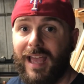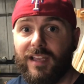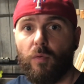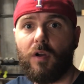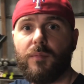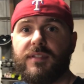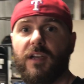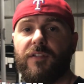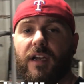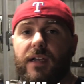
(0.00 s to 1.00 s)
Hey, welcome to
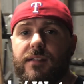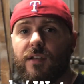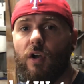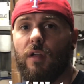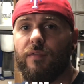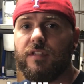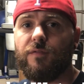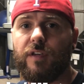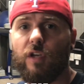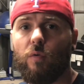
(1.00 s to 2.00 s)
Tough Guys. On
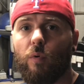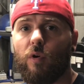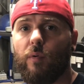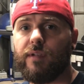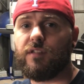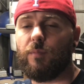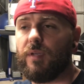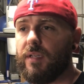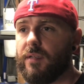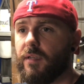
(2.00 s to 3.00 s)
this video we're going to
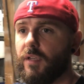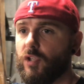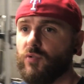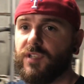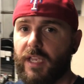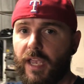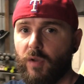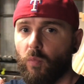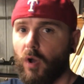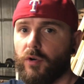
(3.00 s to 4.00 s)
be using
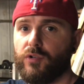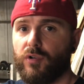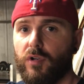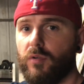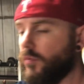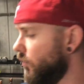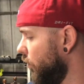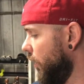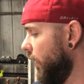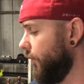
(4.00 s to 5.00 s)
a water trough
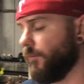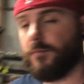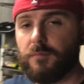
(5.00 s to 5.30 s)
or a